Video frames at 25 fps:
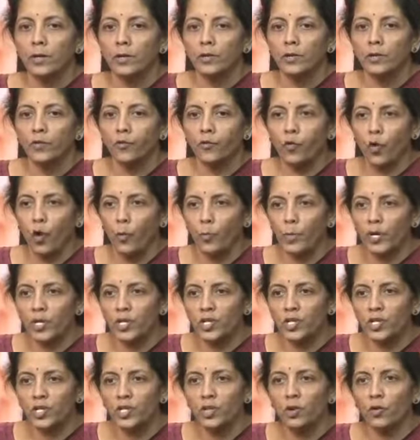the
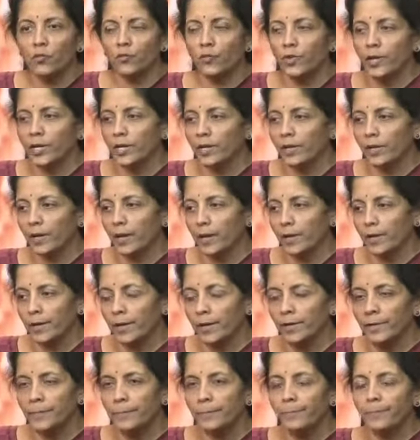formation of
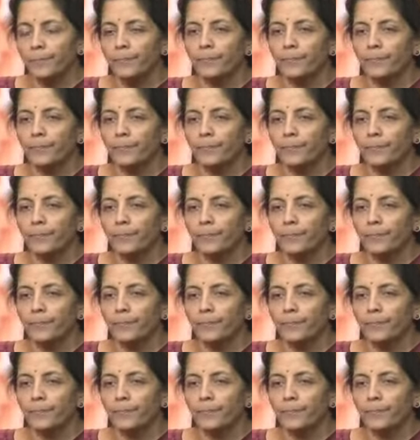Telangana,